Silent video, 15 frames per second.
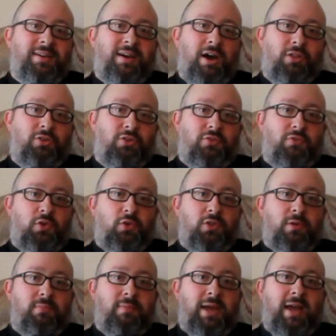Others view
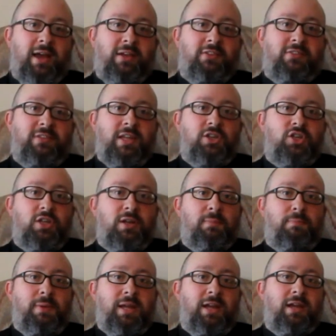them as
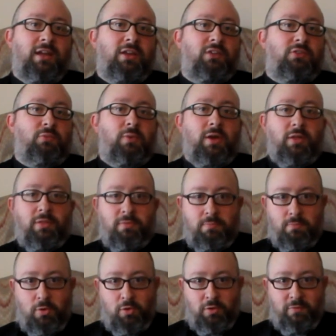sentient beings with
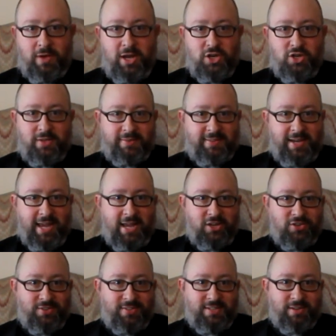motivations and
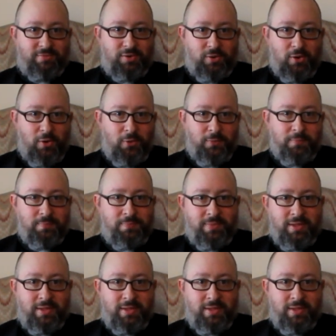agency of their own.